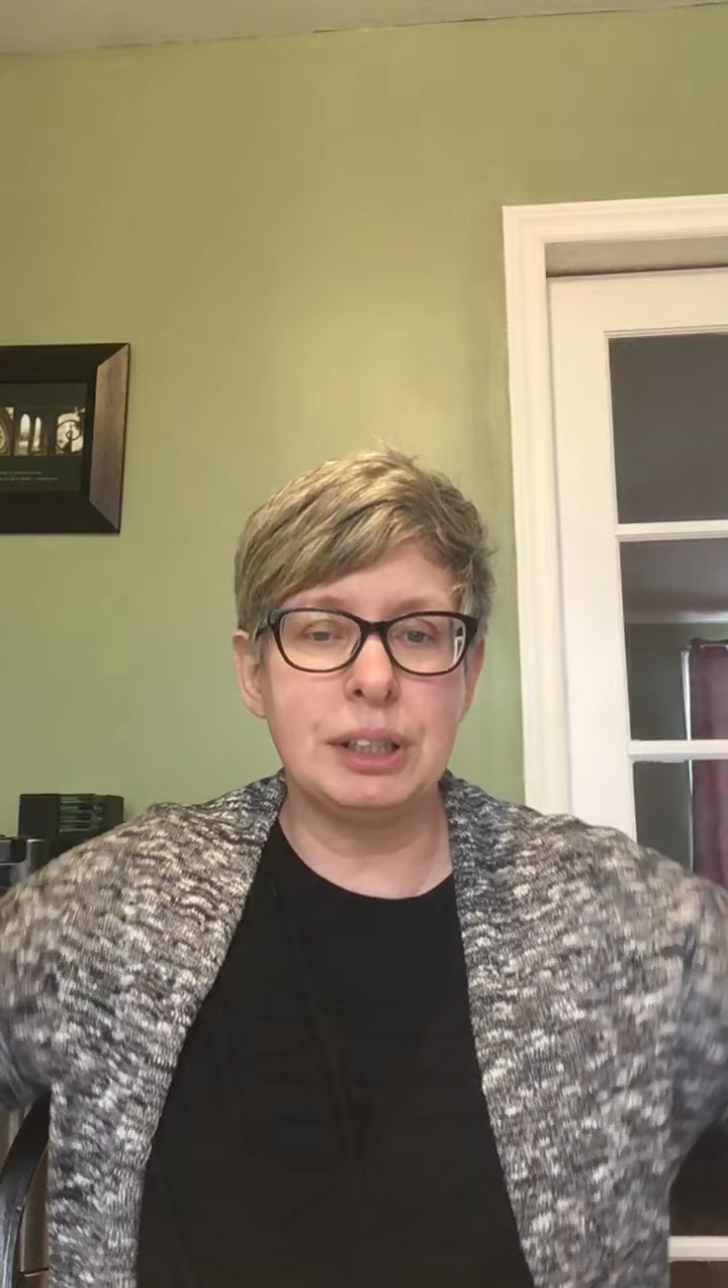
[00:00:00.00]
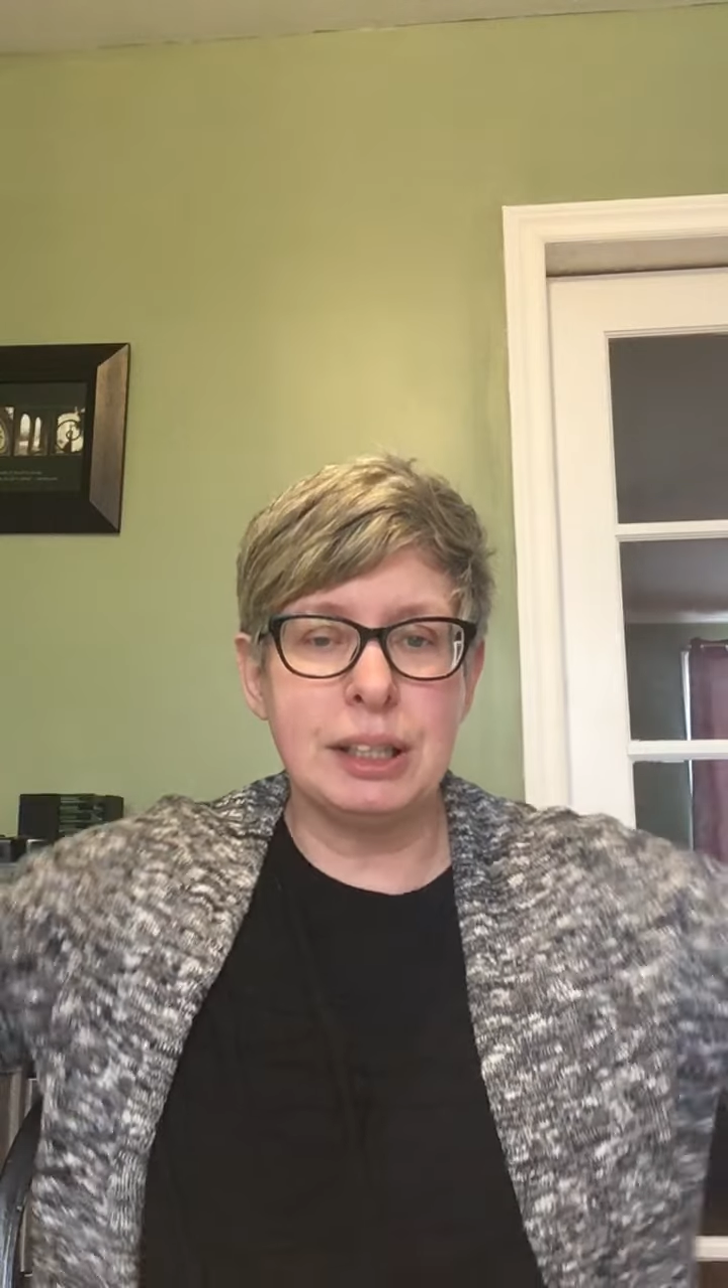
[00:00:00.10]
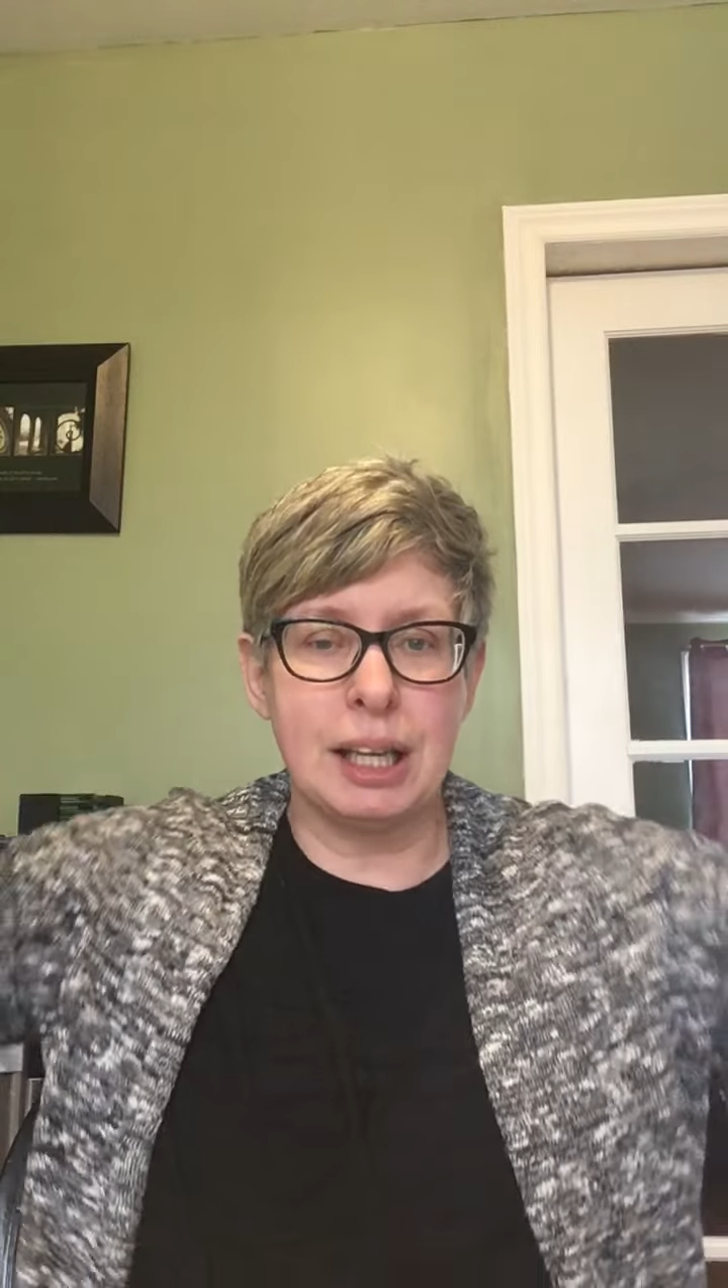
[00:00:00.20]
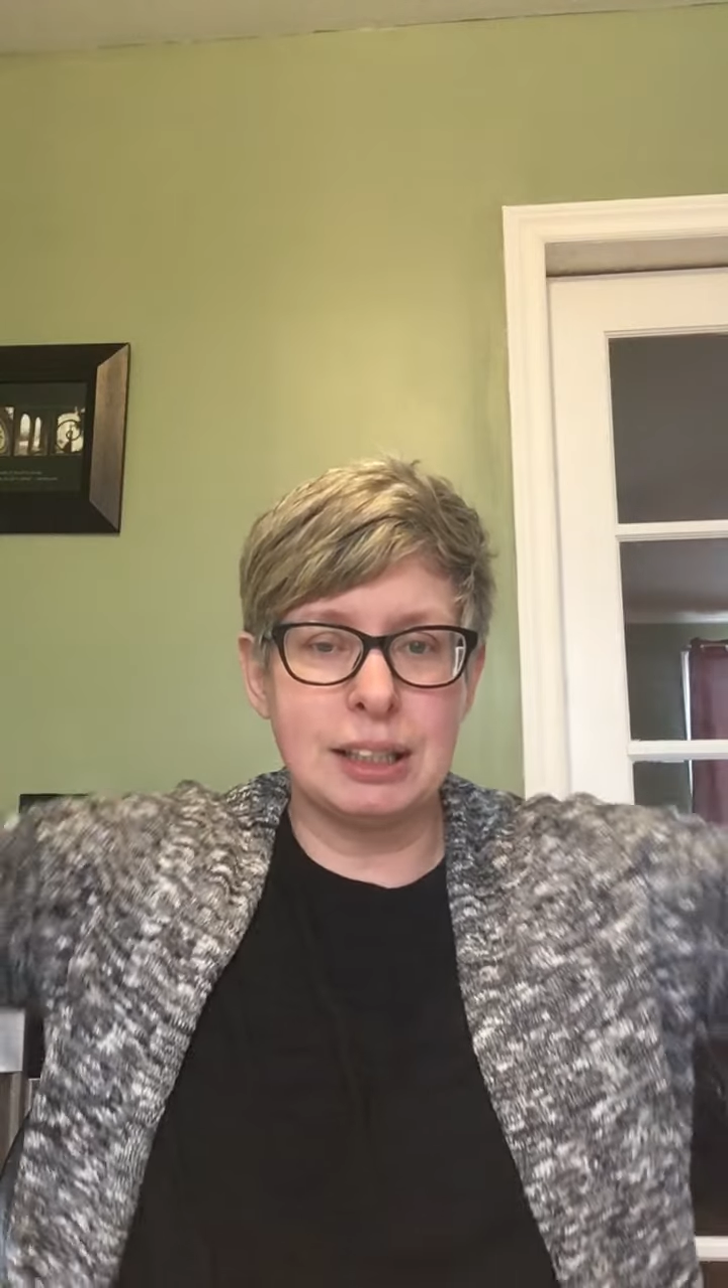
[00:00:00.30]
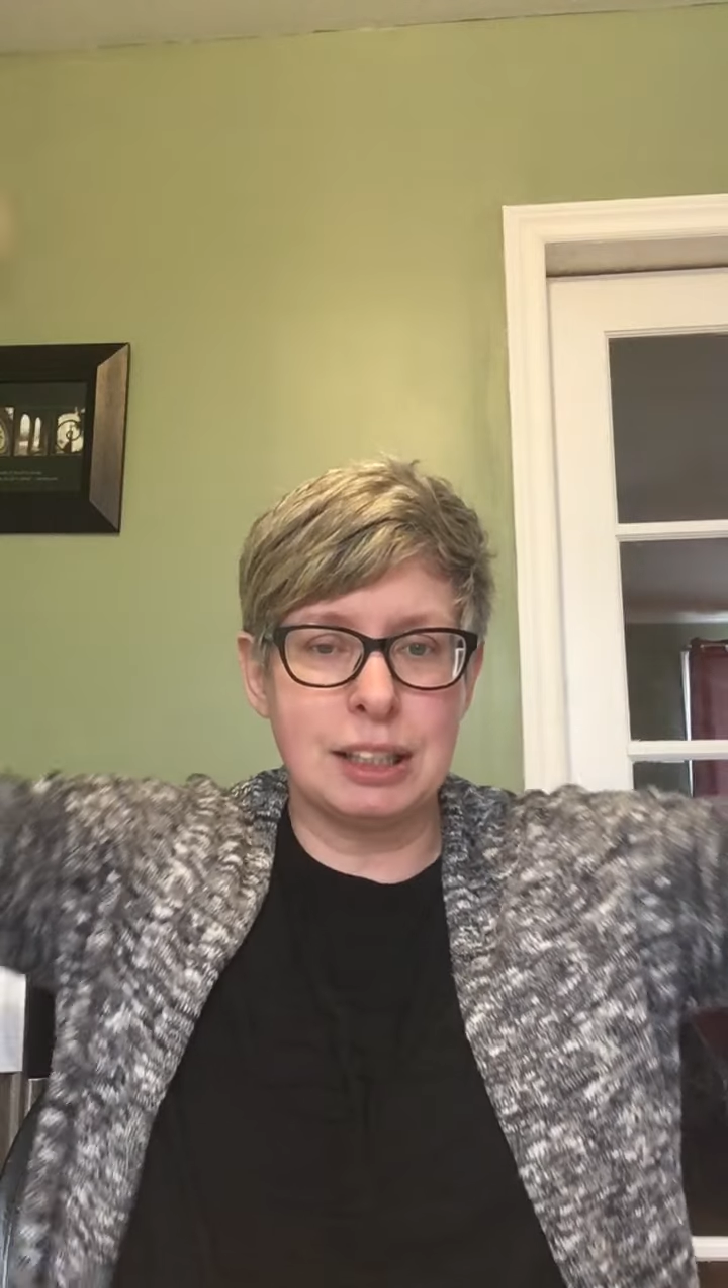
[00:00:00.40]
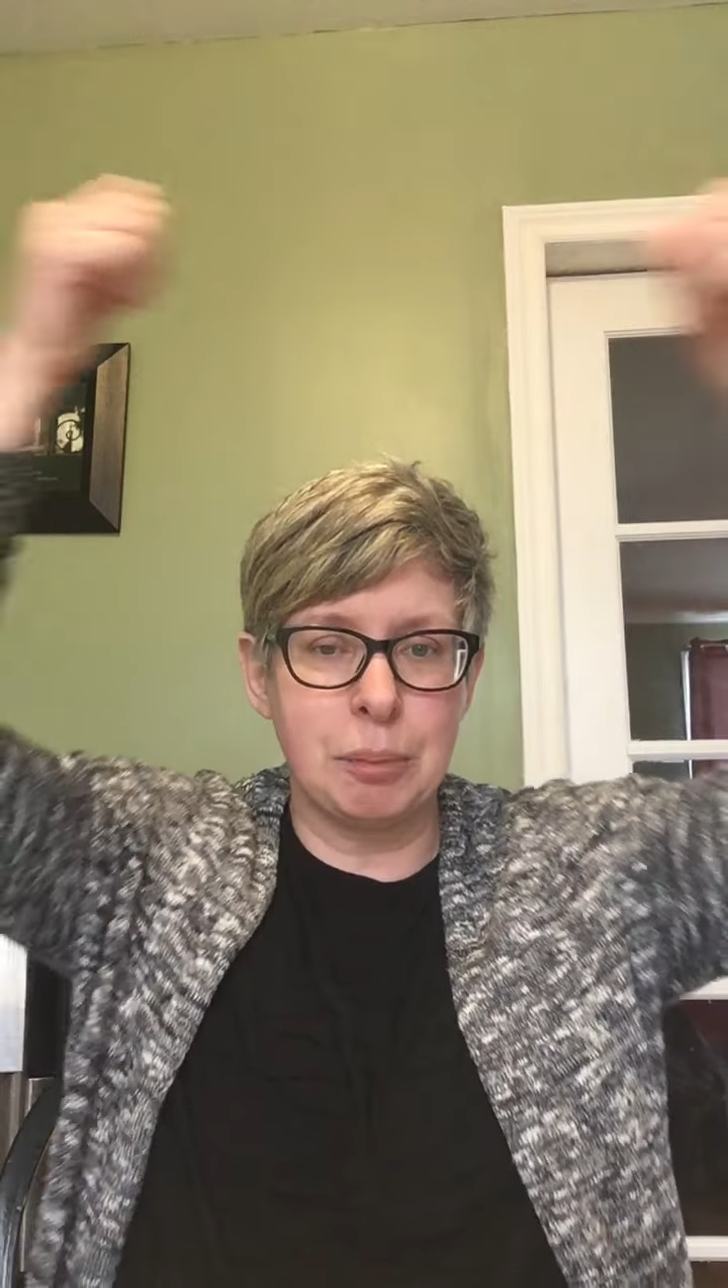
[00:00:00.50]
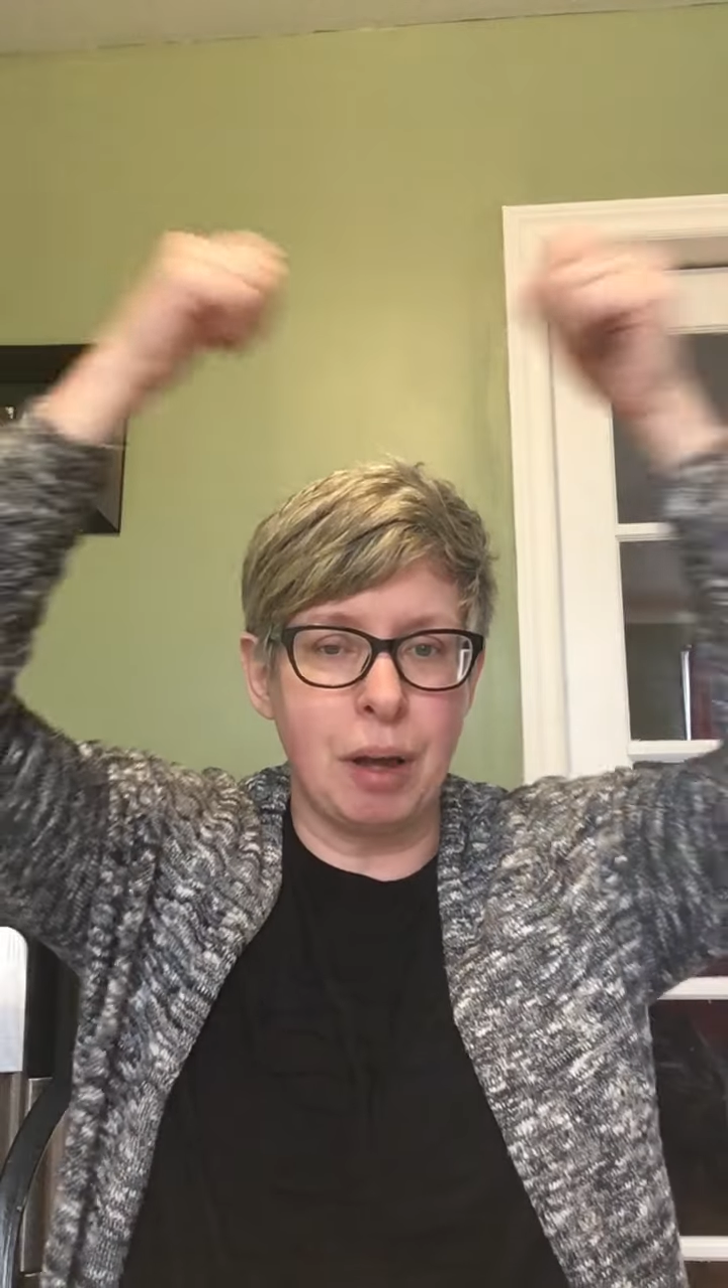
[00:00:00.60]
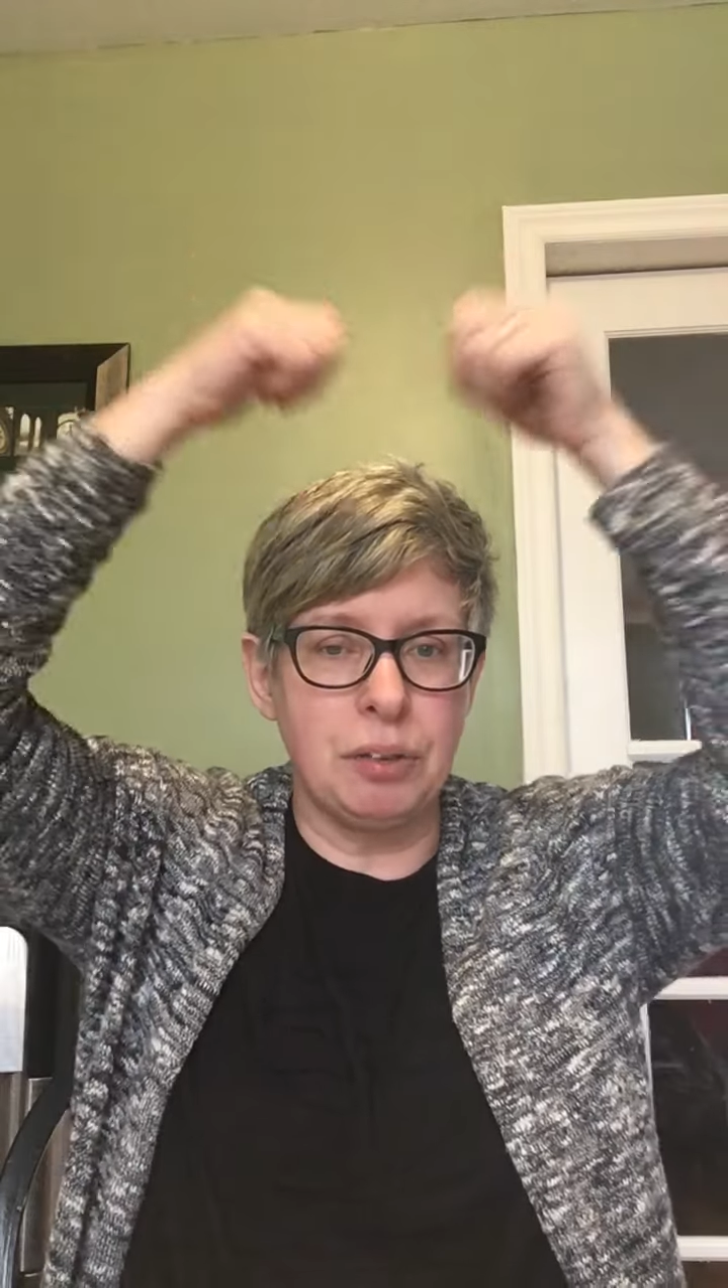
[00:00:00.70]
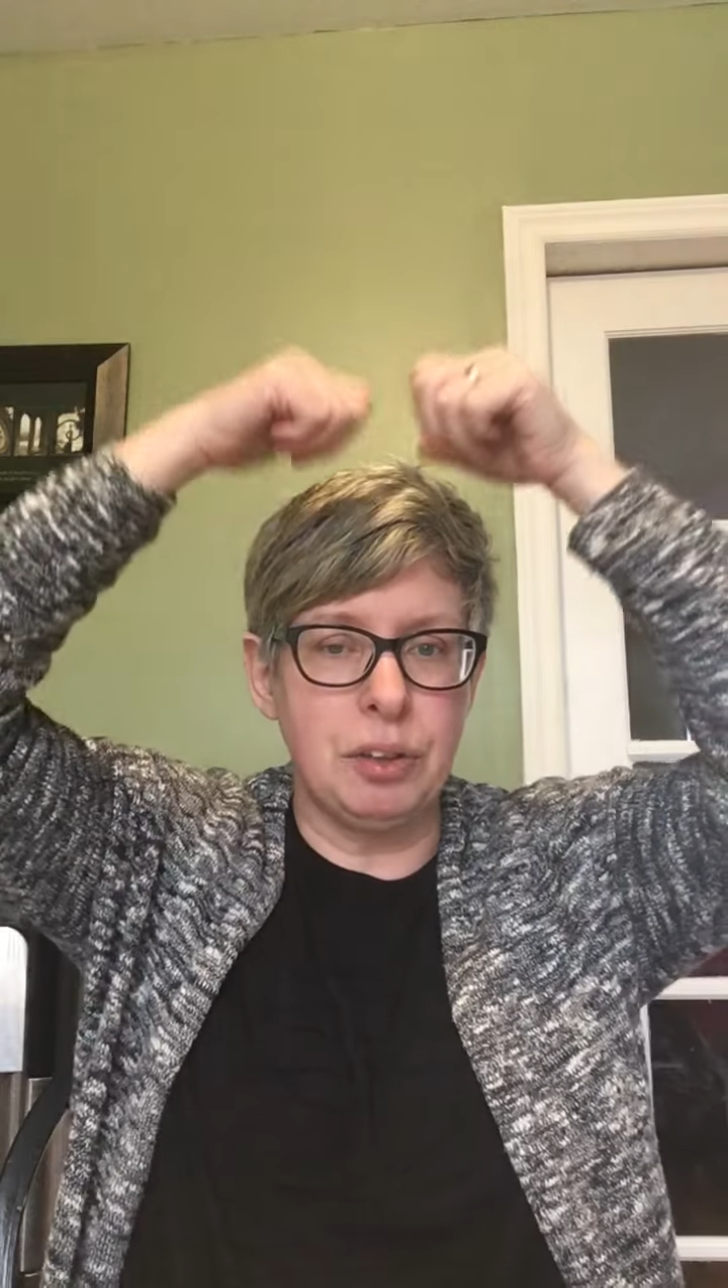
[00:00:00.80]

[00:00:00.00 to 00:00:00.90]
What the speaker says: and dance him on